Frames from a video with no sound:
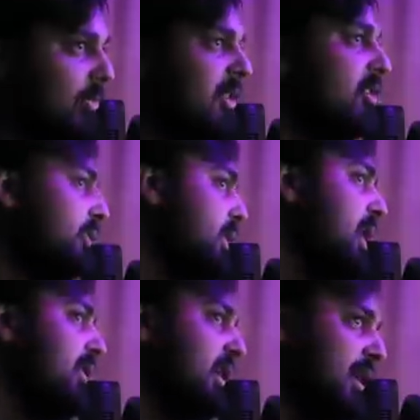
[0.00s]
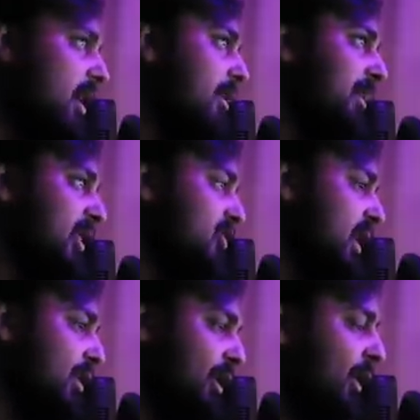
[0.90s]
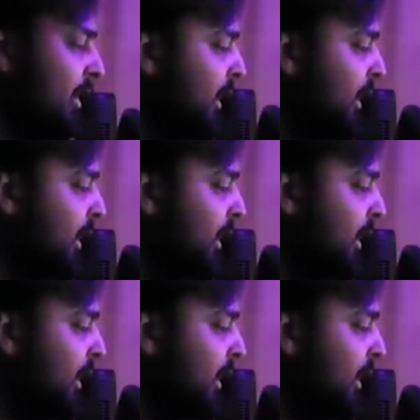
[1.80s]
piece of content on my channel.